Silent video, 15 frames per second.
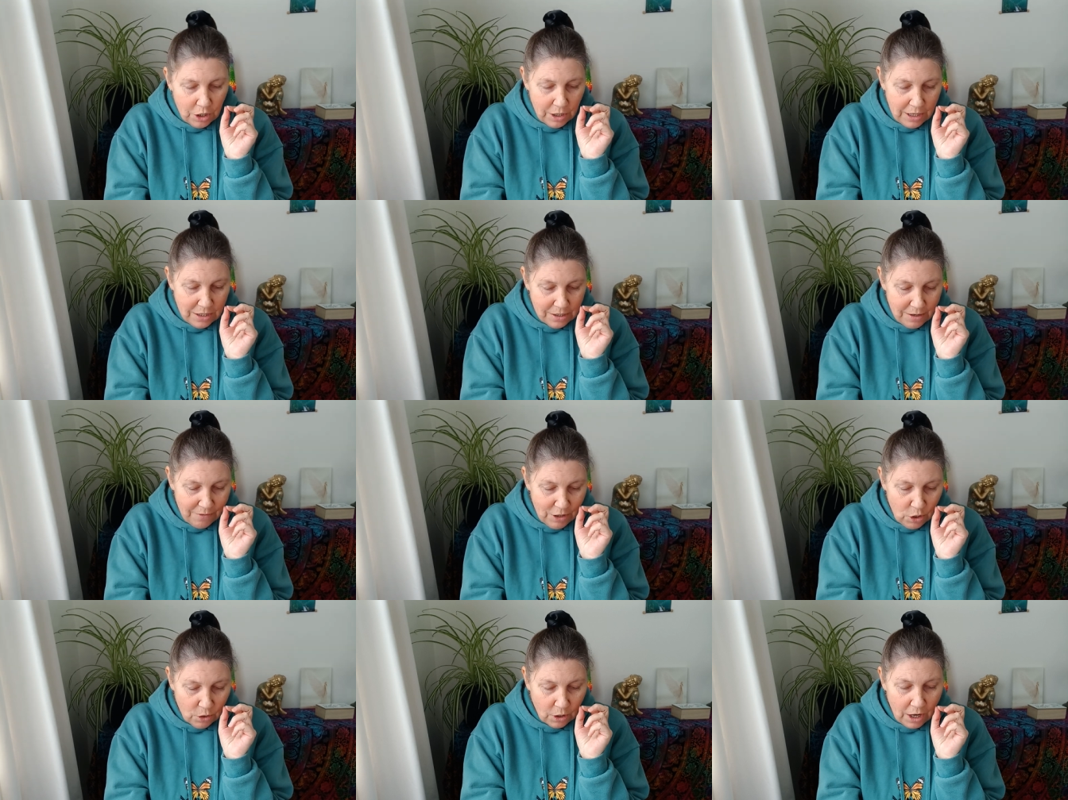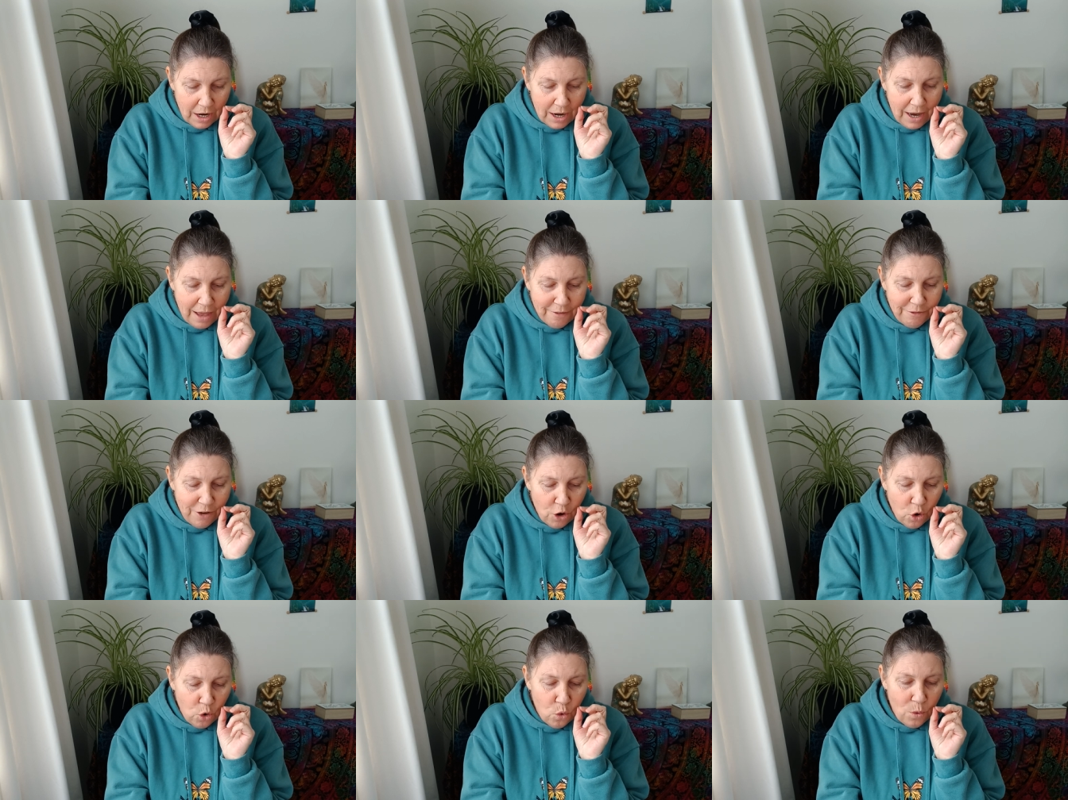Let's have a look. Love
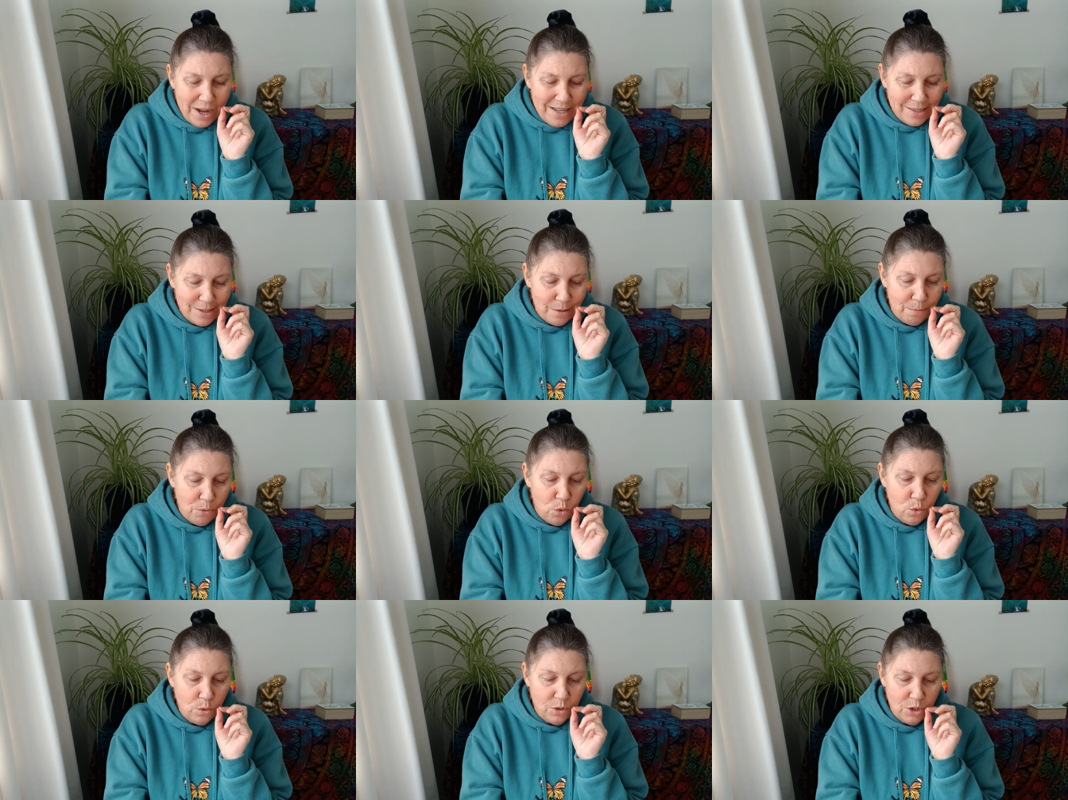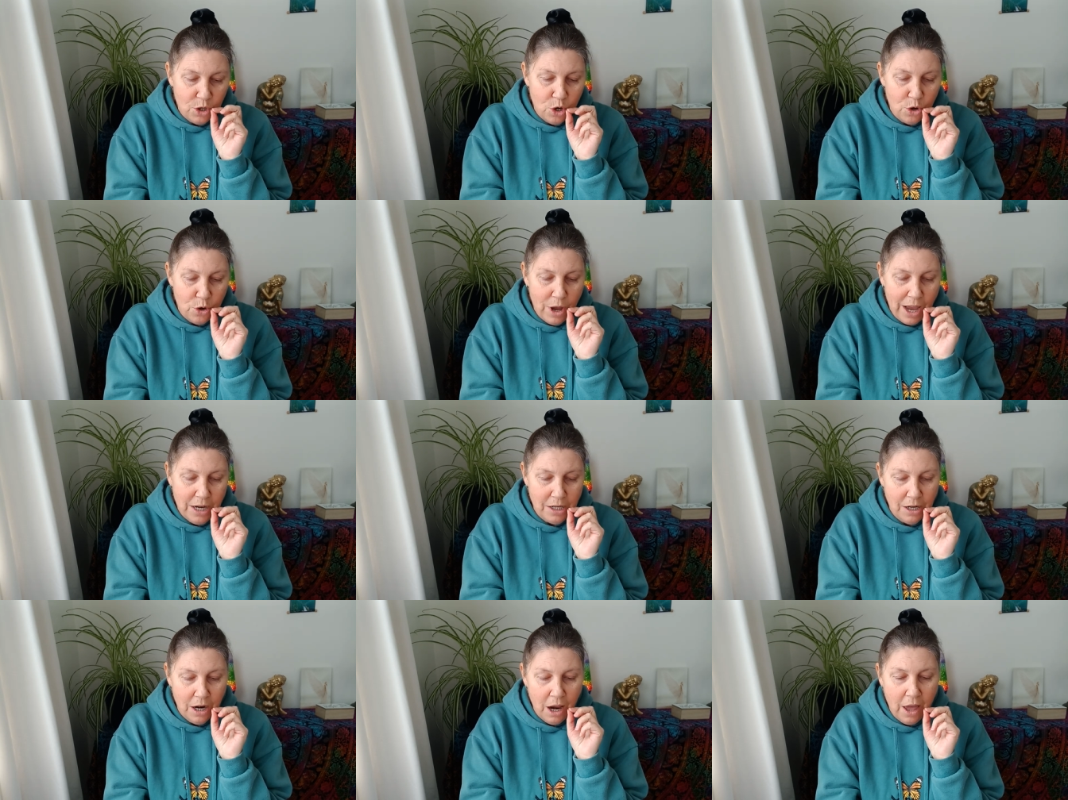always supports you
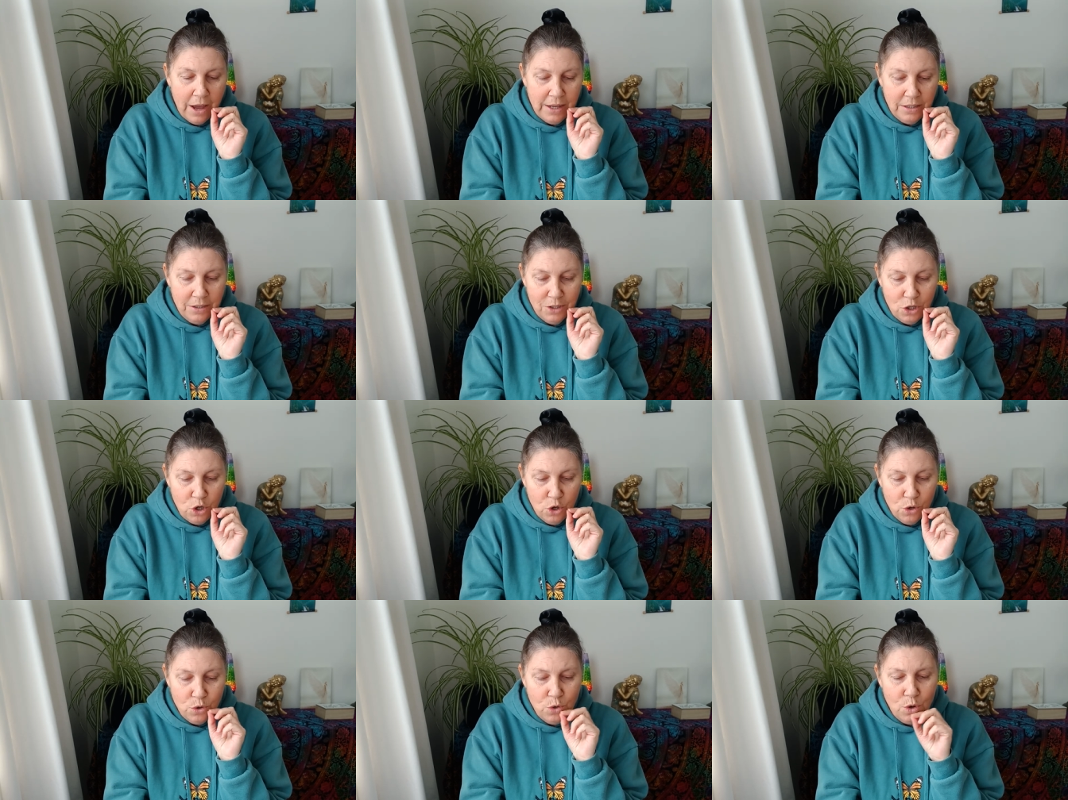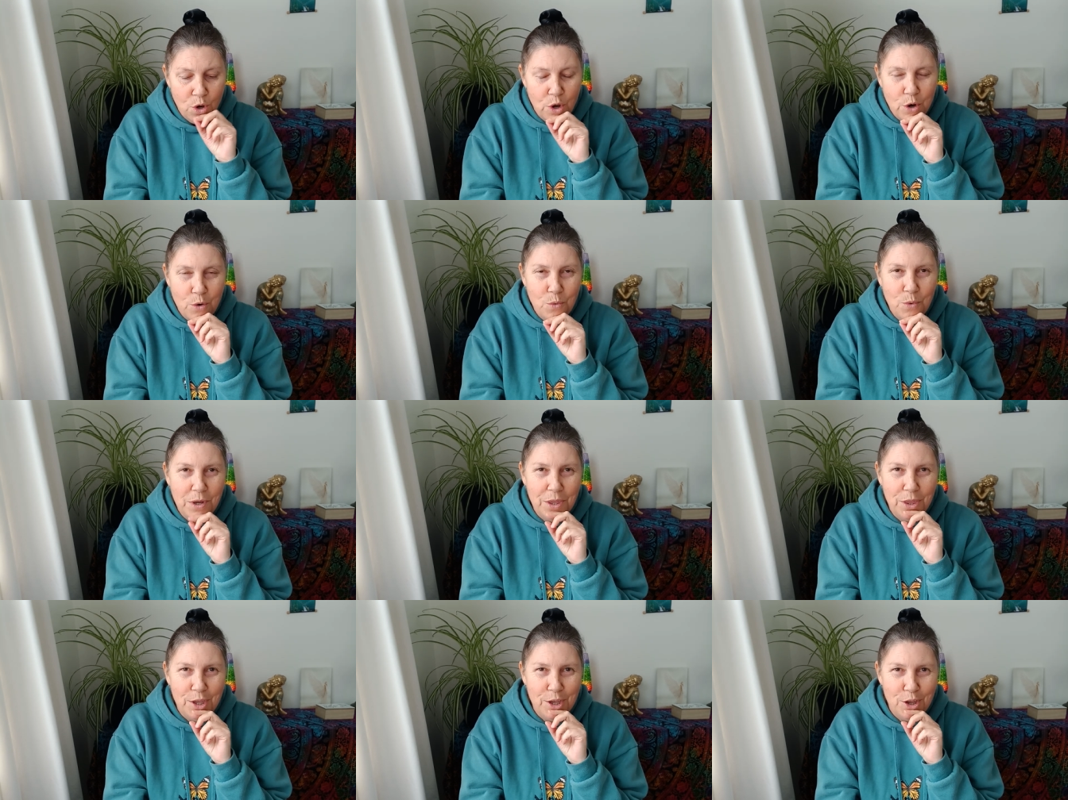and aligns you
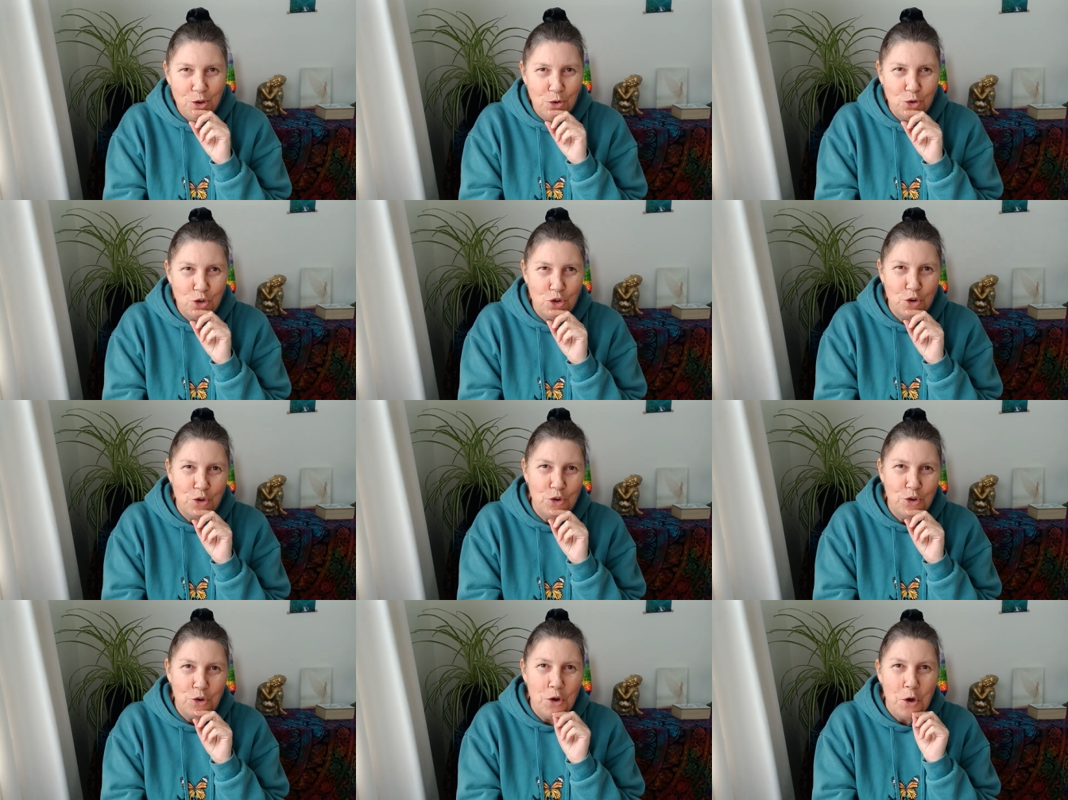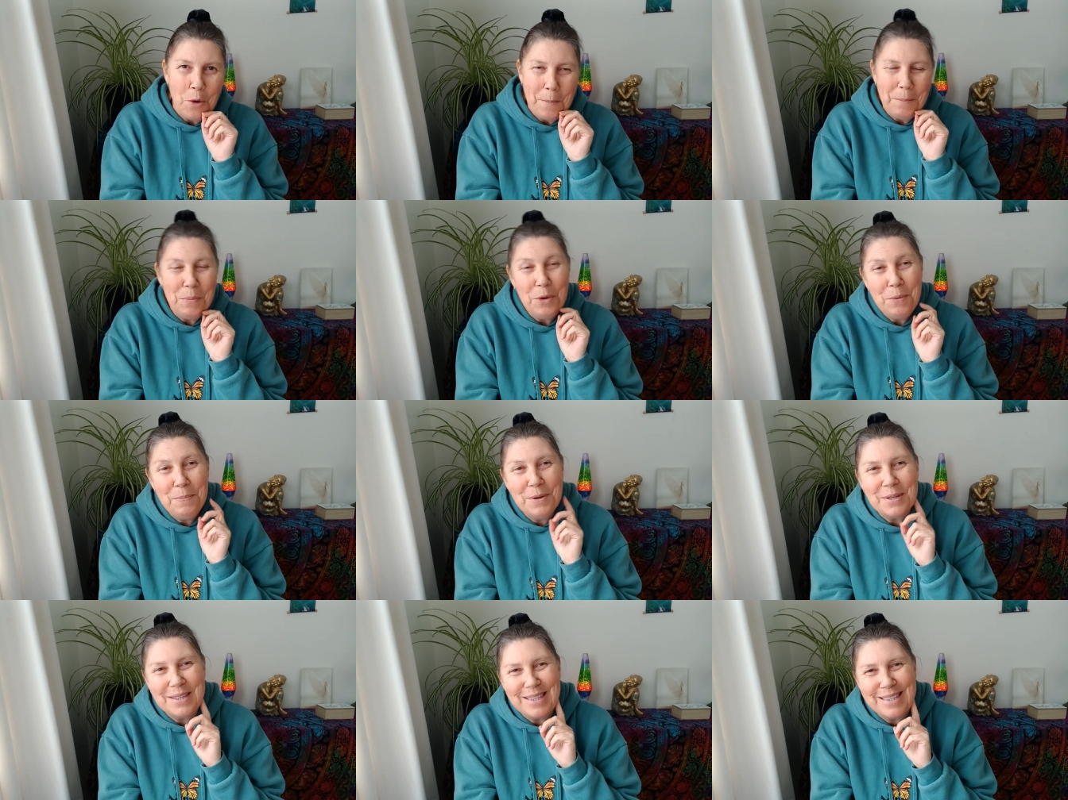with your true
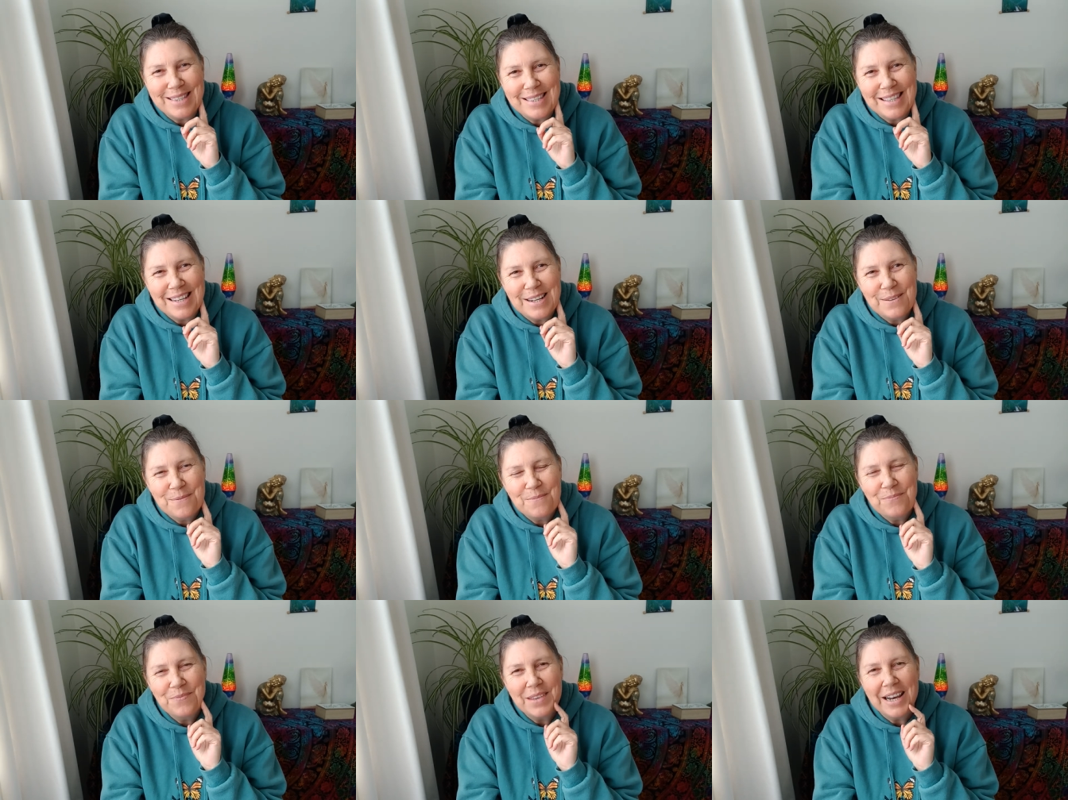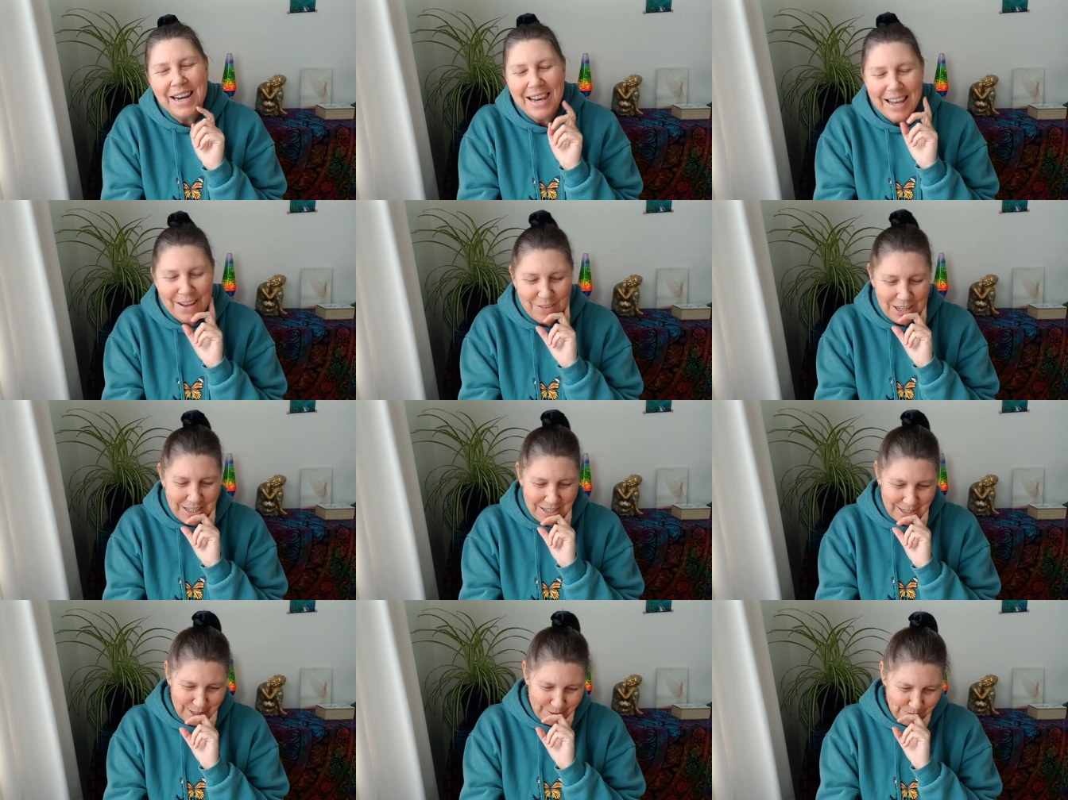purpose. Love
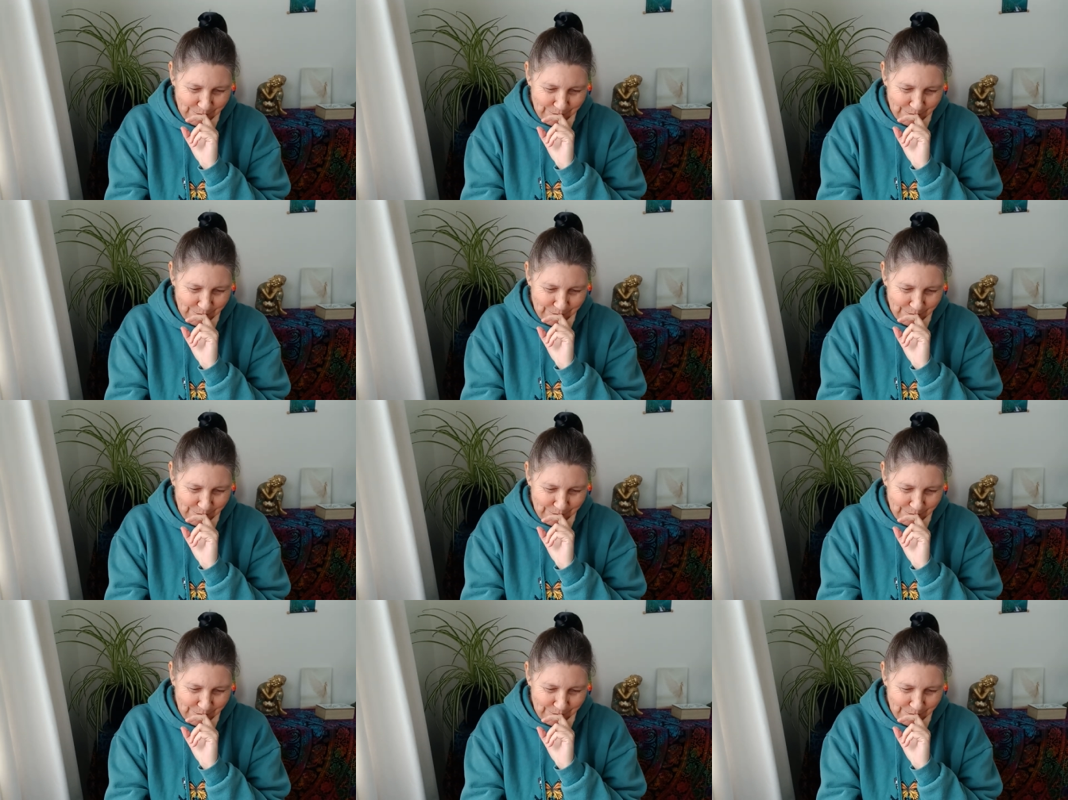it.